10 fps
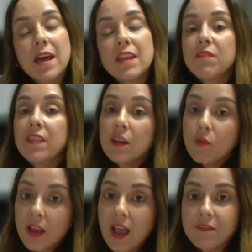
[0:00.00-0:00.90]
And if they
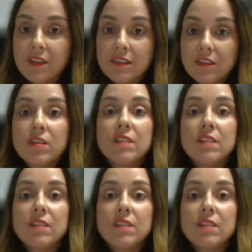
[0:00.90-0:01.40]
don't have it, you need to